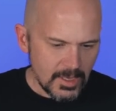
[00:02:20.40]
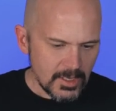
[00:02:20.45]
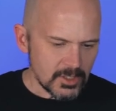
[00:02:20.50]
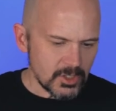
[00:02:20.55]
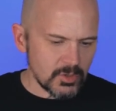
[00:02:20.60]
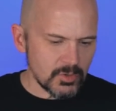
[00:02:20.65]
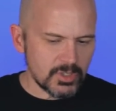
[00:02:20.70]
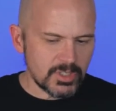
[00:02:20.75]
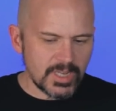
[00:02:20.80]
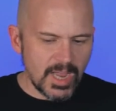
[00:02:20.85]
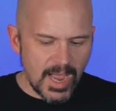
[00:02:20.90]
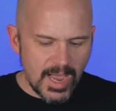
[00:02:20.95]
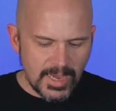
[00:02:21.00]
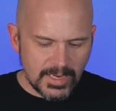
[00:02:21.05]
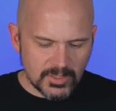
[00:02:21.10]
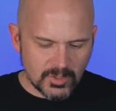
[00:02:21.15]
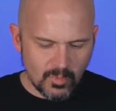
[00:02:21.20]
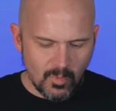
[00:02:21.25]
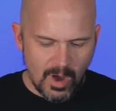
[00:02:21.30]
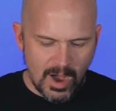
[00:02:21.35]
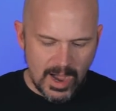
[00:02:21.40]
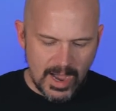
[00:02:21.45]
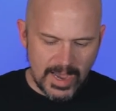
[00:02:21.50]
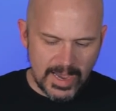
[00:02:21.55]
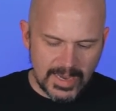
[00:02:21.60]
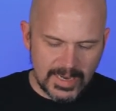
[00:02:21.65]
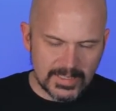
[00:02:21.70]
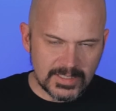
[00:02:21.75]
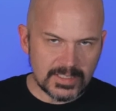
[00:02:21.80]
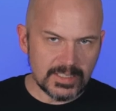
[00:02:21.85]
So
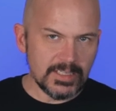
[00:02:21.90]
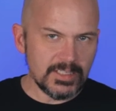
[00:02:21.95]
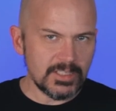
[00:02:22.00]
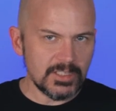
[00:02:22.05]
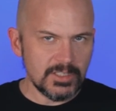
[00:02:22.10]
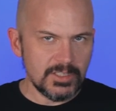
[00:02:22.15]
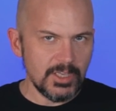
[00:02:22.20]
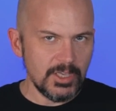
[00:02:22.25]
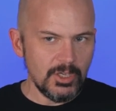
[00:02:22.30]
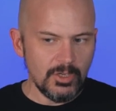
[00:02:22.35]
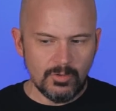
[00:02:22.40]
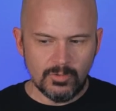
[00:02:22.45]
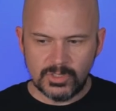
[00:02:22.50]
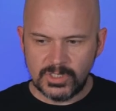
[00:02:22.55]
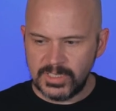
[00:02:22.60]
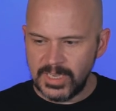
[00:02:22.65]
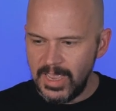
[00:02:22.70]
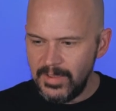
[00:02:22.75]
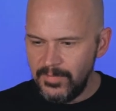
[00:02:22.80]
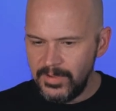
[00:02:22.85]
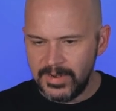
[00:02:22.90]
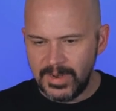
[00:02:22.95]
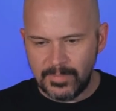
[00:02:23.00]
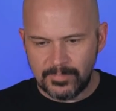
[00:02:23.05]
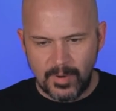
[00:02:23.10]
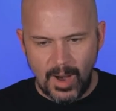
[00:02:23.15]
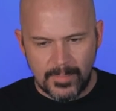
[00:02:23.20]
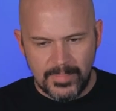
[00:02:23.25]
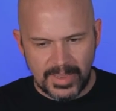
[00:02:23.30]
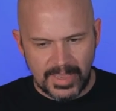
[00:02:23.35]
size-wise, this is the U7. I'm
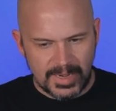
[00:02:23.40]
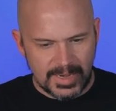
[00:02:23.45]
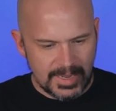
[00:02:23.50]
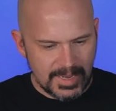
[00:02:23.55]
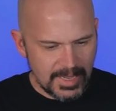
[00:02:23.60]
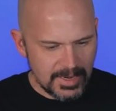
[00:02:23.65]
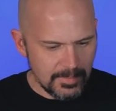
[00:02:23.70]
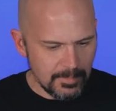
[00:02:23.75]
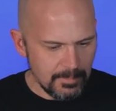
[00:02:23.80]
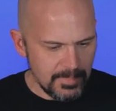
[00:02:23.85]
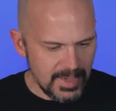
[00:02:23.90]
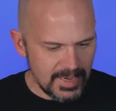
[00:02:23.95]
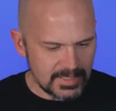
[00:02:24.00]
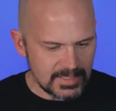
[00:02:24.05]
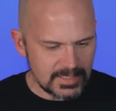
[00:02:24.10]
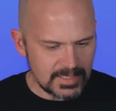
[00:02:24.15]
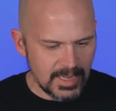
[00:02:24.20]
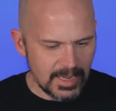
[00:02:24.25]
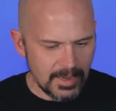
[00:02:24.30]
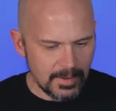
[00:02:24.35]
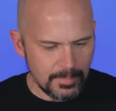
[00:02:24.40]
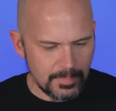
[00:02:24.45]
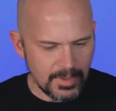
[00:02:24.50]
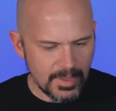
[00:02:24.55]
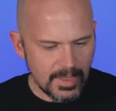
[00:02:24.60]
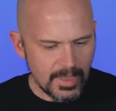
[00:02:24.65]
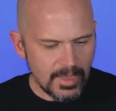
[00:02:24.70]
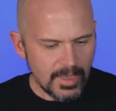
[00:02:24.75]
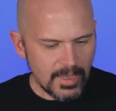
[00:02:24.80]
probably going to get them mixed up.